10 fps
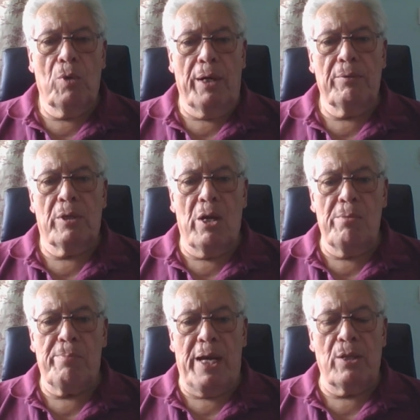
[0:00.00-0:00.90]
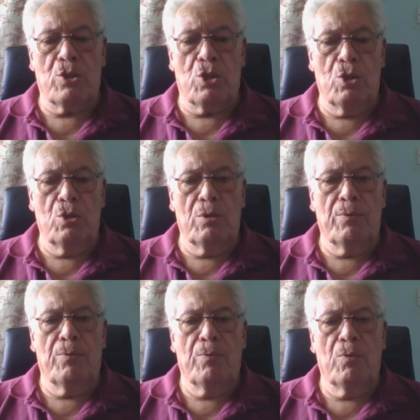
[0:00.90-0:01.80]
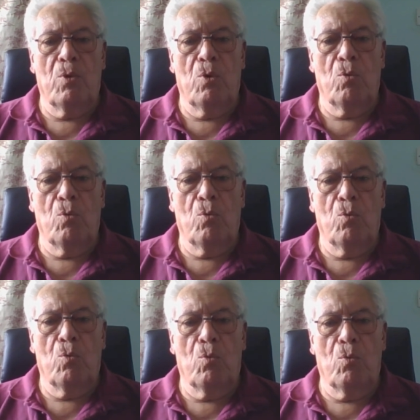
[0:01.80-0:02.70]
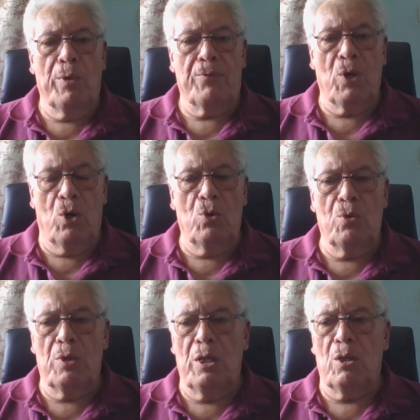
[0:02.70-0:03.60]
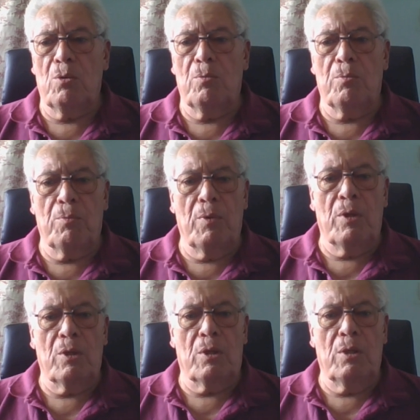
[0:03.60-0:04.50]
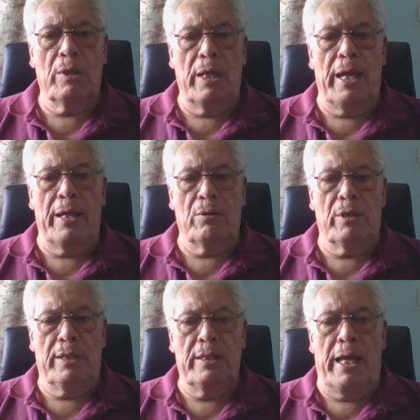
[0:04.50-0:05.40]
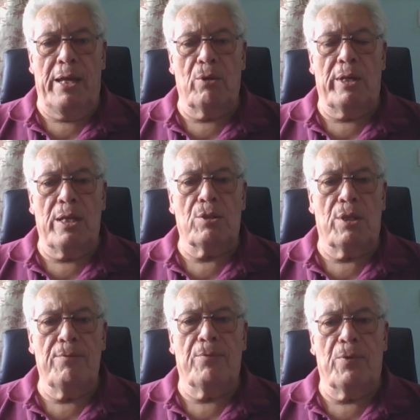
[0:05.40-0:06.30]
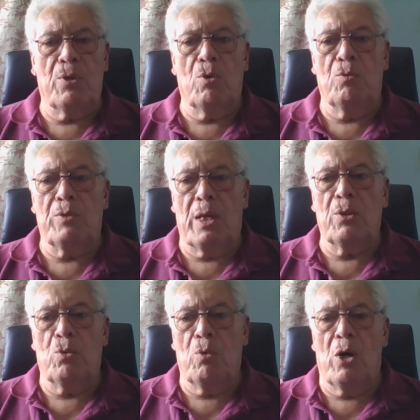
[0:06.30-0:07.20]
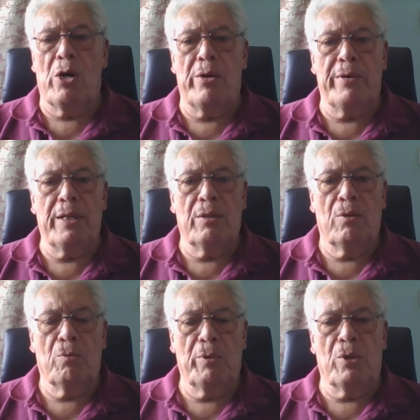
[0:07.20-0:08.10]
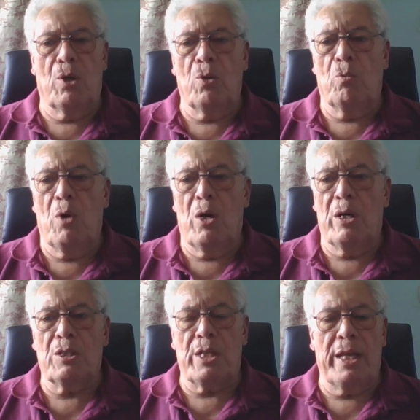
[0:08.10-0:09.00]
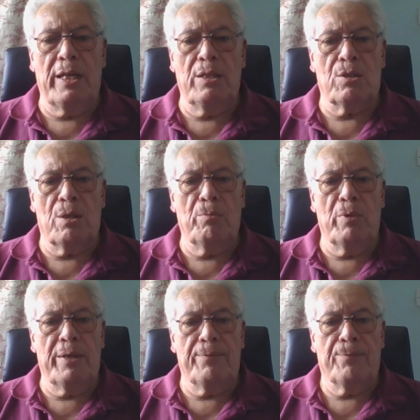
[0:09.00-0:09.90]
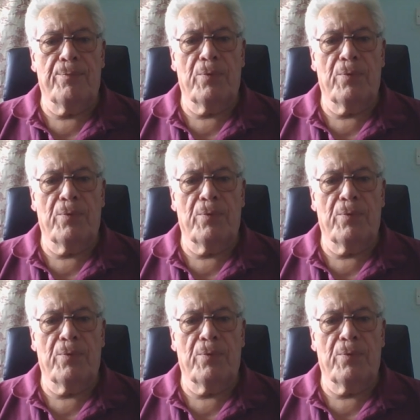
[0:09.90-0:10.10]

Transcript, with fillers: Right, going back to, we've got all the little uh, in outlets in for the, we've done the wiring we've got the wires hanging somewhere